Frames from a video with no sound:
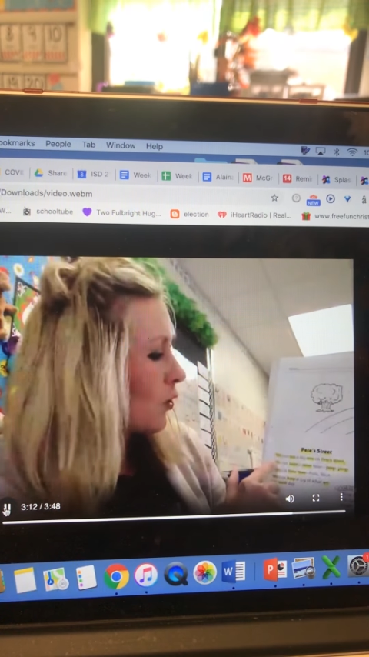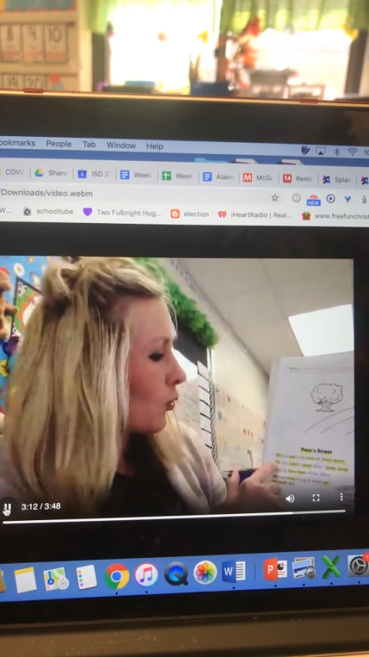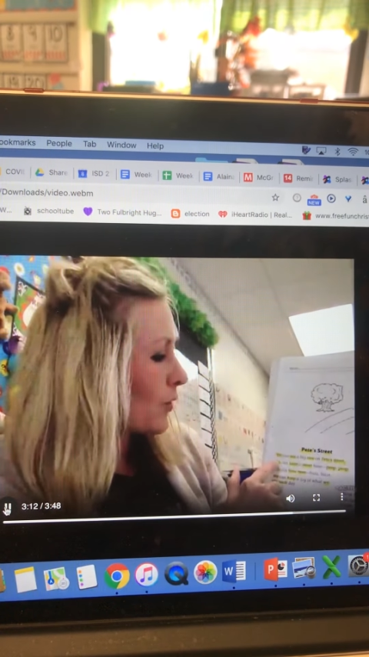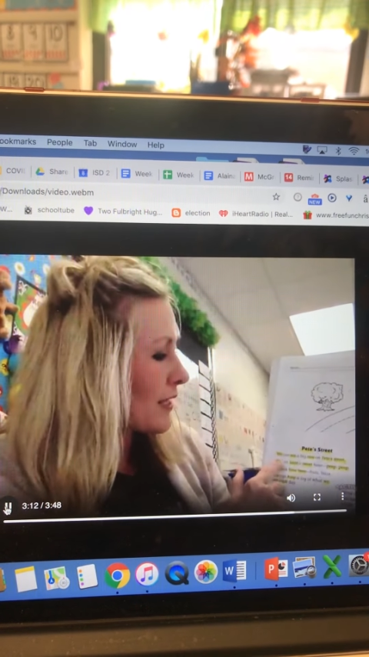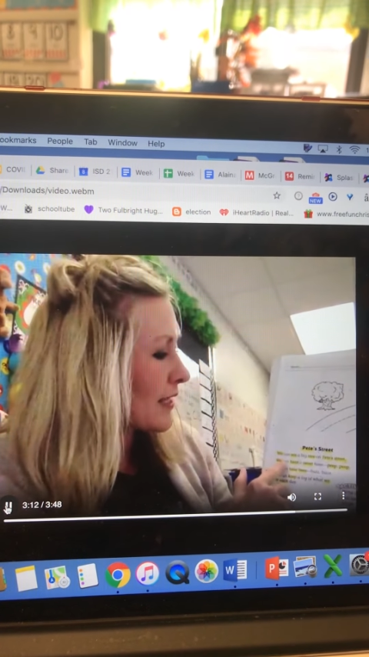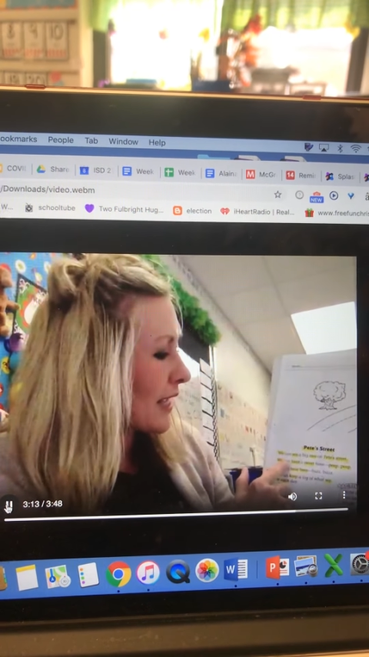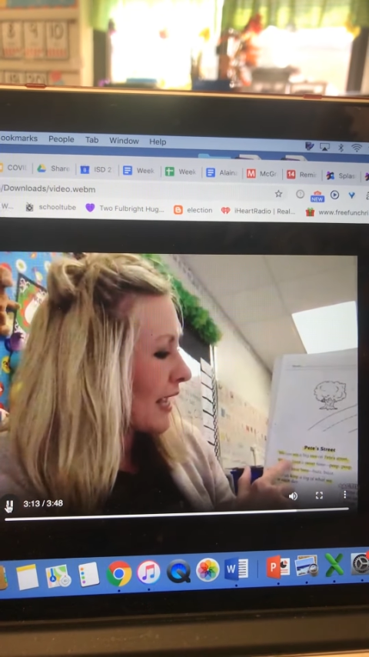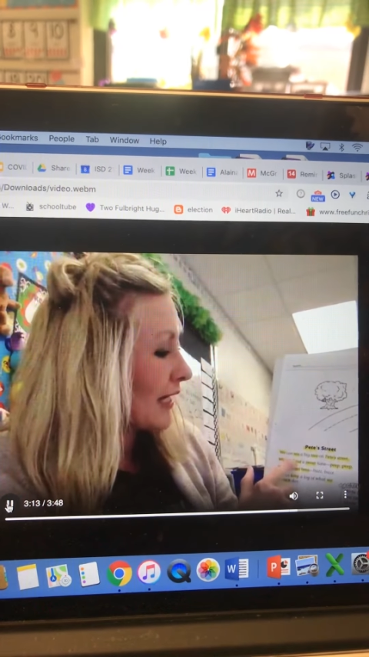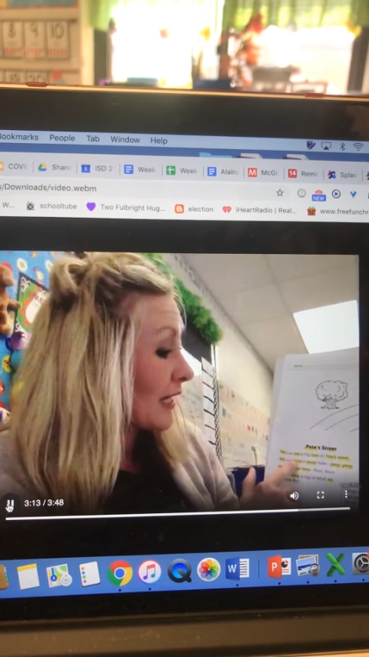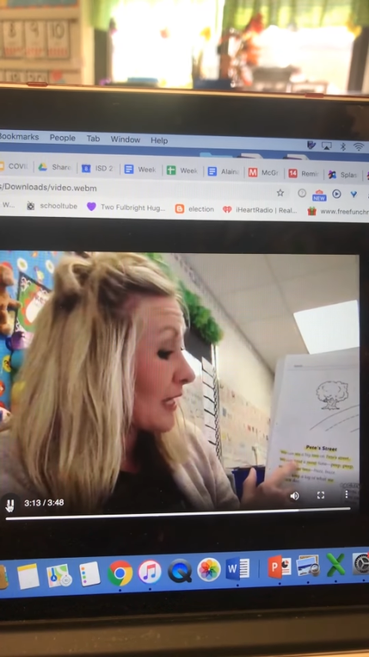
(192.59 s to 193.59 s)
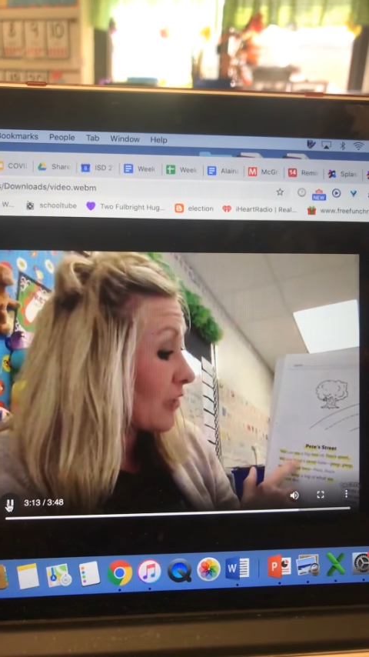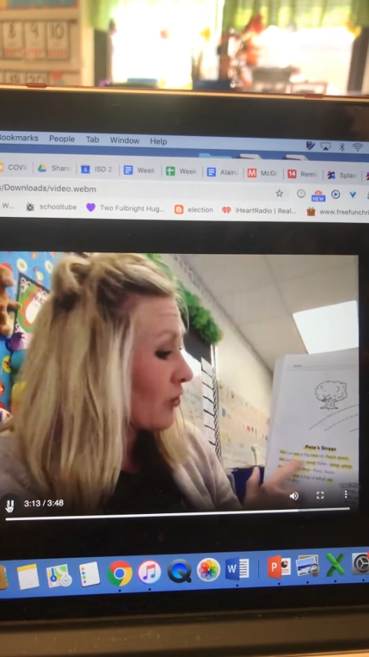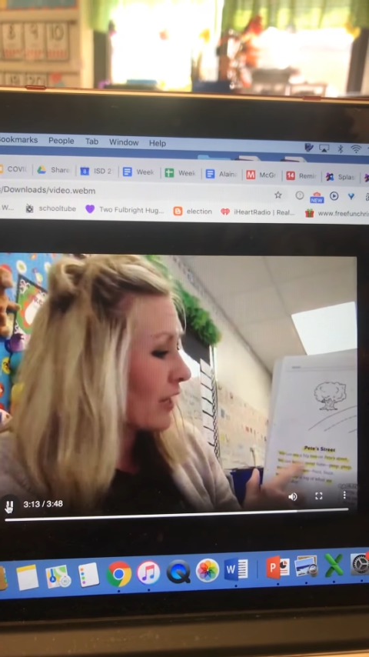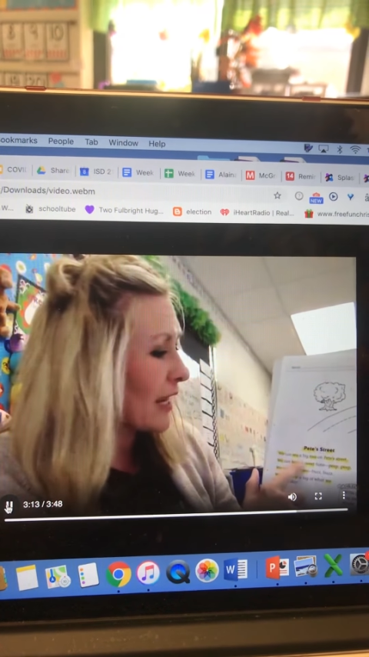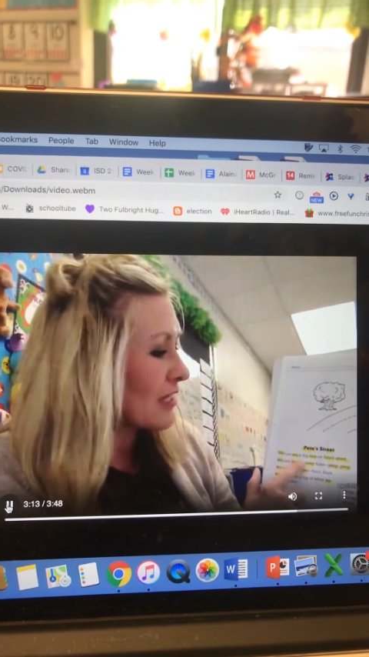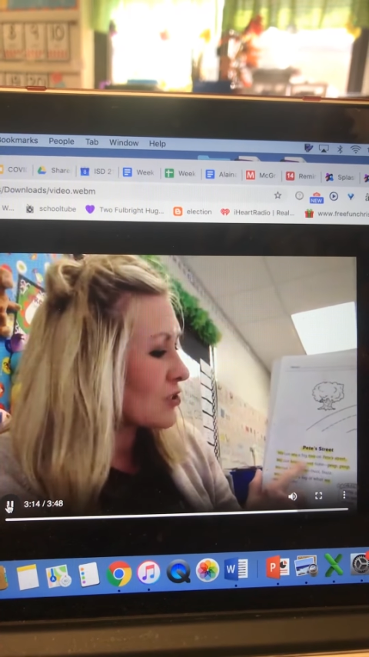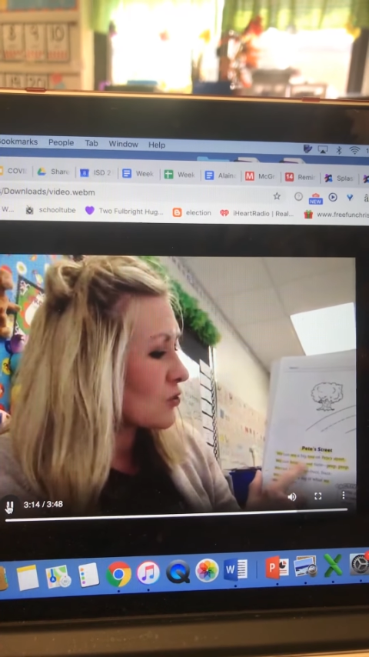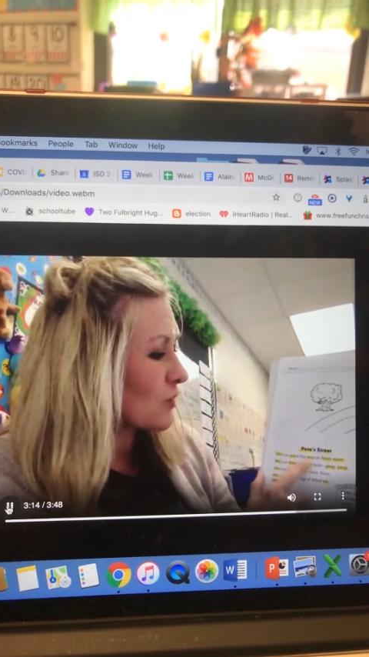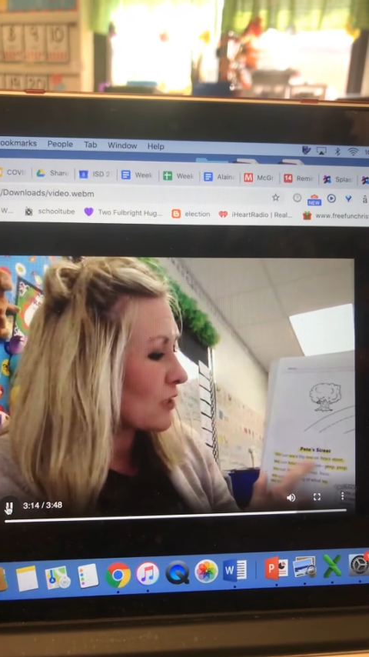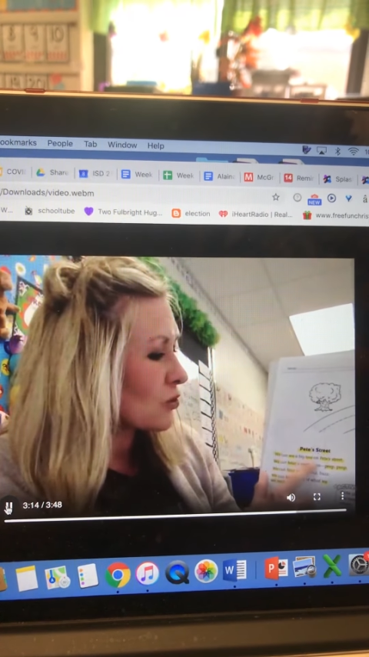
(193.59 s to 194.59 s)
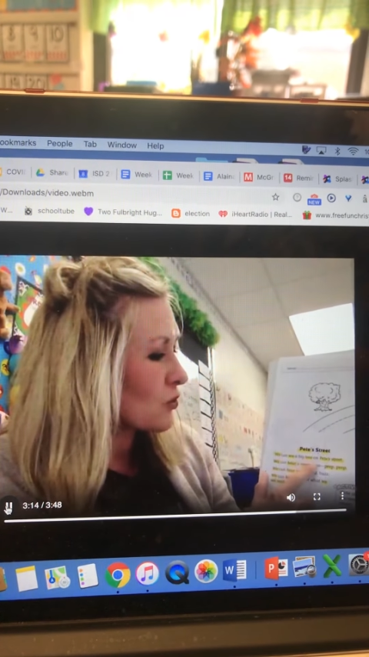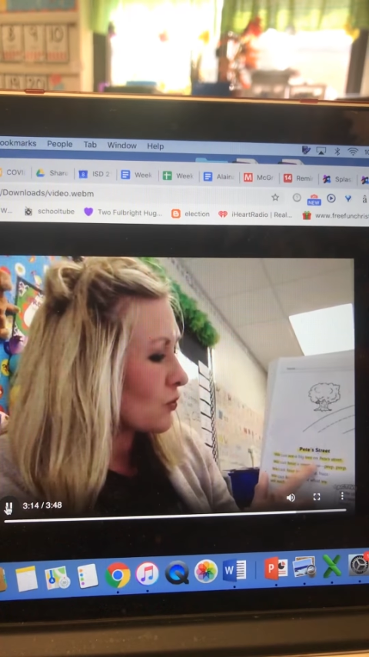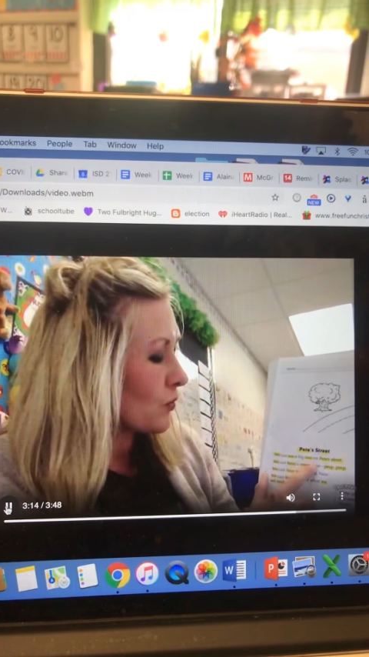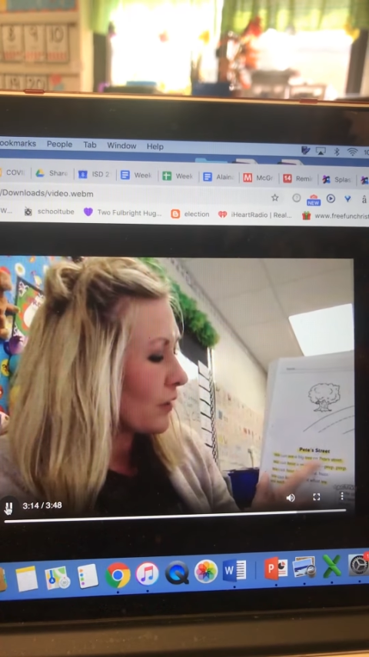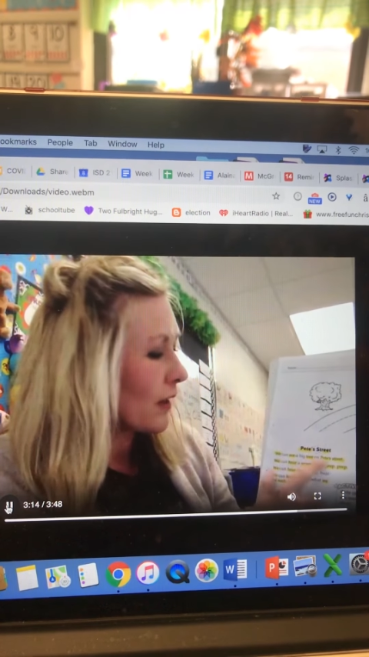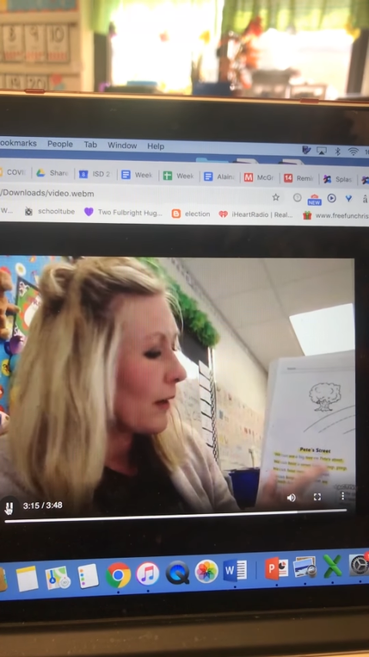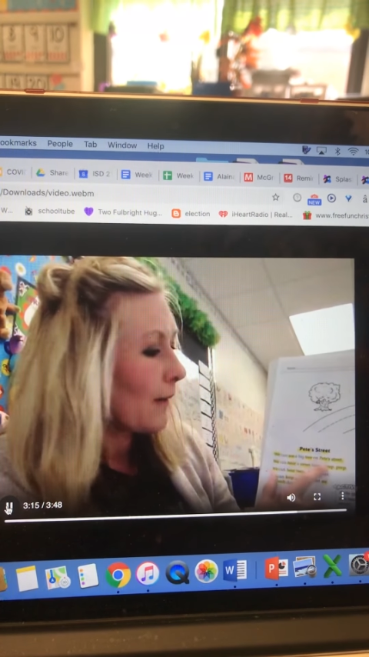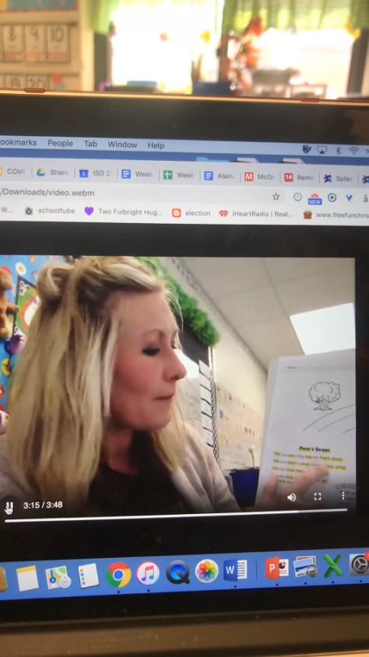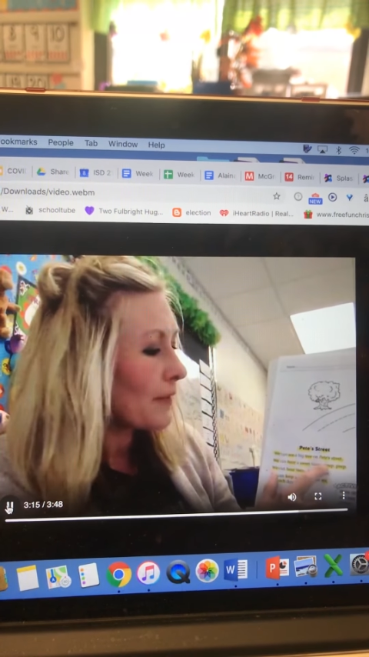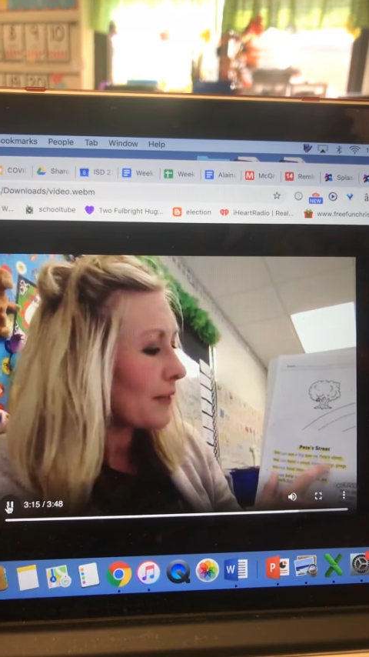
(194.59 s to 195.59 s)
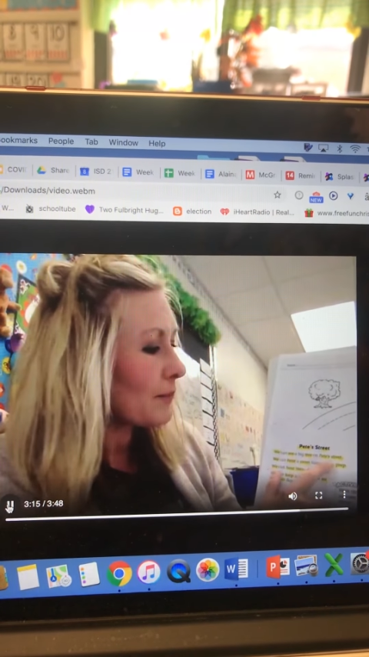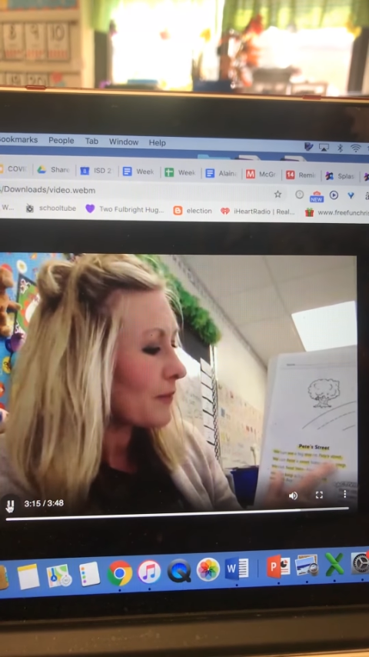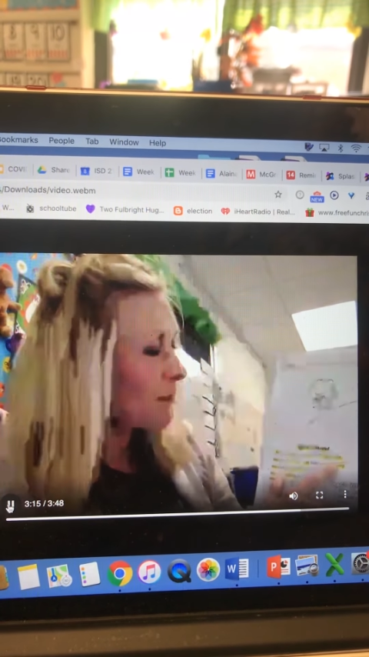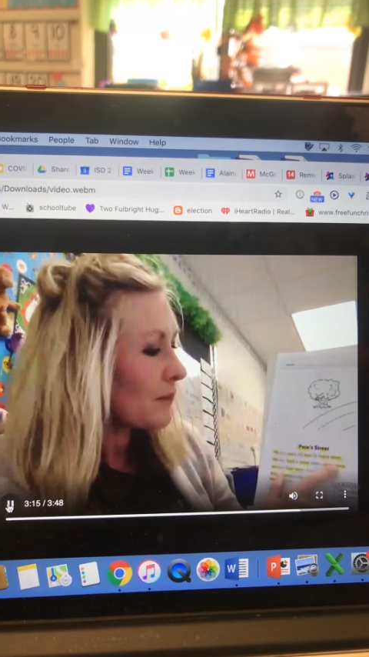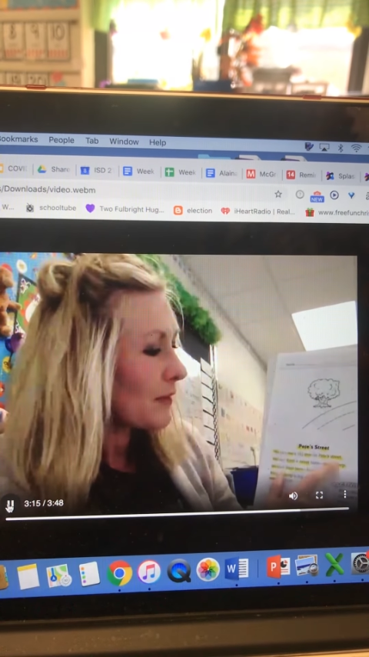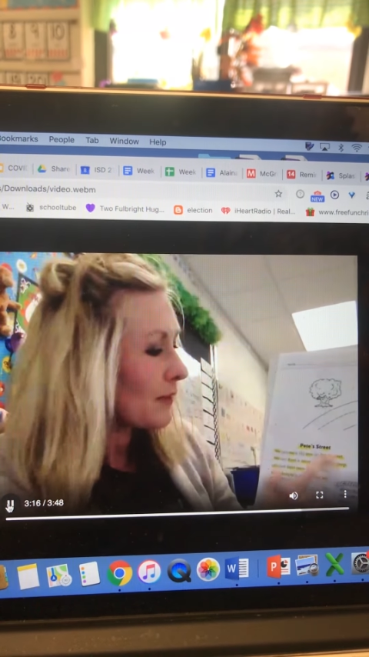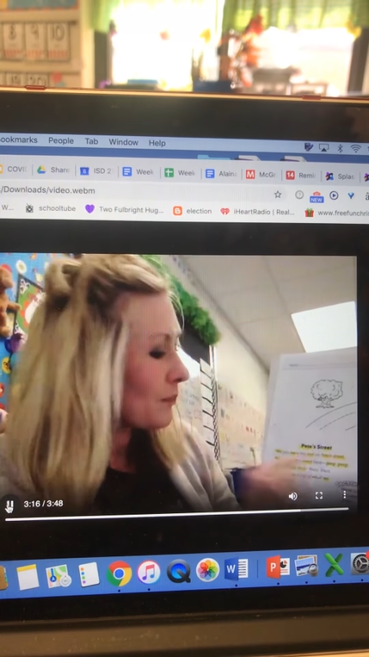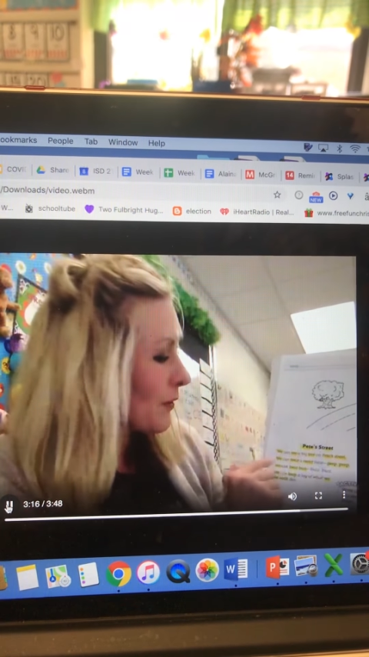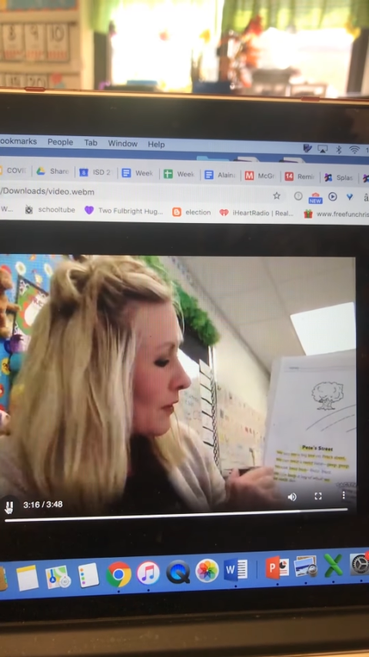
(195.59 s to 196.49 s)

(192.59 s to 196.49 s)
We can hear a sweet tune. Peep, peep.